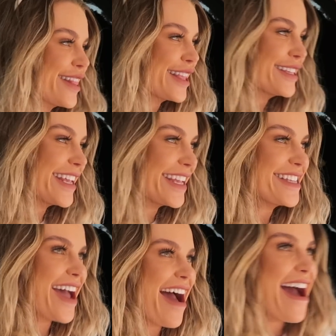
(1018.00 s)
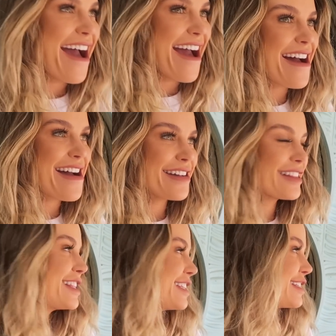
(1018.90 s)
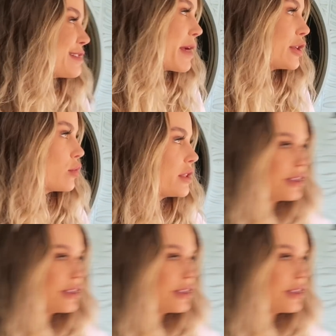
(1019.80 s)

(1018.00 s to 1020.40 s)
This is, uh, this? is mental.